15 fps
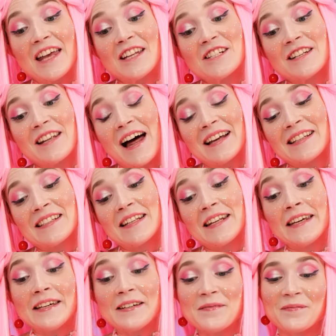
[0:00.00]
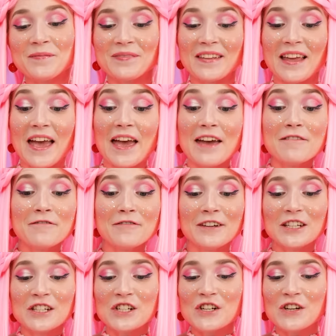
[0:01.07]
And lastly, a
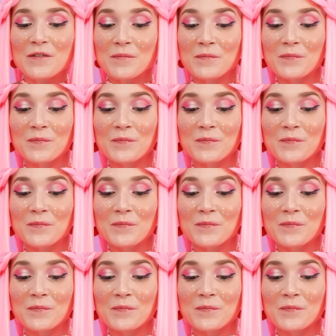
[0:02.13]
fish.